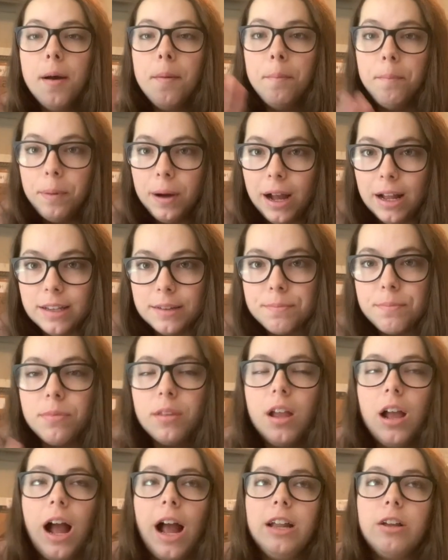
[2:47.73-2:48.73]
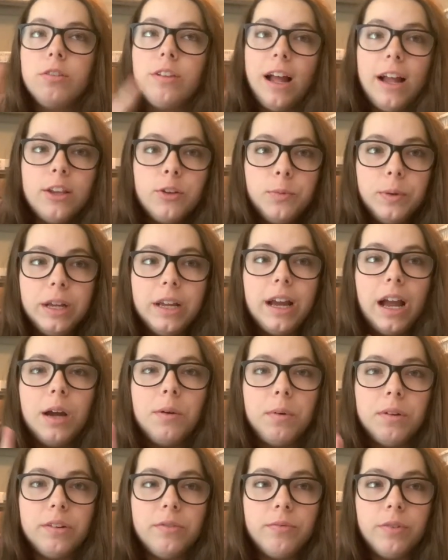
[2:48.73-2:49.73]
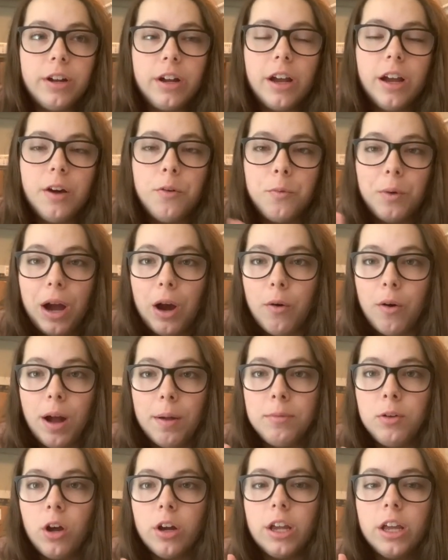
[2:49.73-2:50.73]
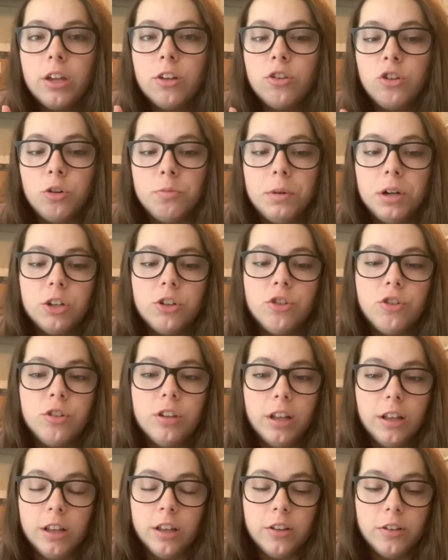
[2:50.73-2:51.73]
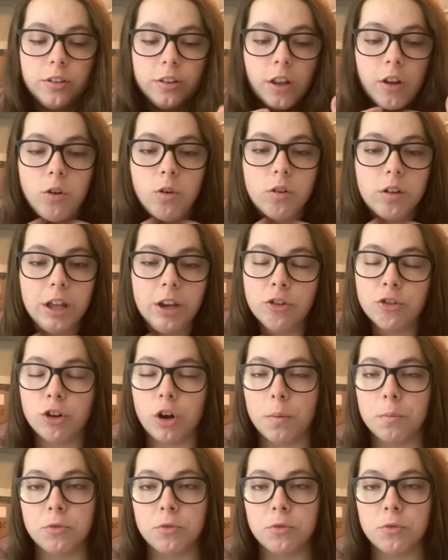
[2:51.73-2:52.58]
But I know last week I wasn't very, wow, I'm talking so much in this little intro.